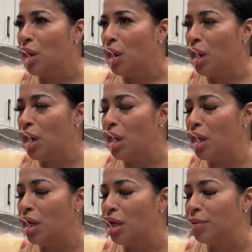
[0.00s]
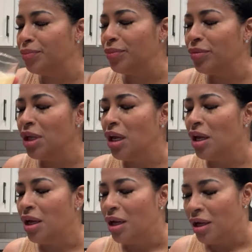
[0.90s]
Uh,
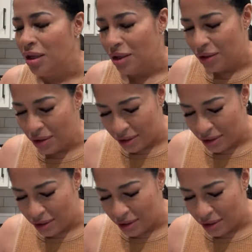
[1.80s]
uh,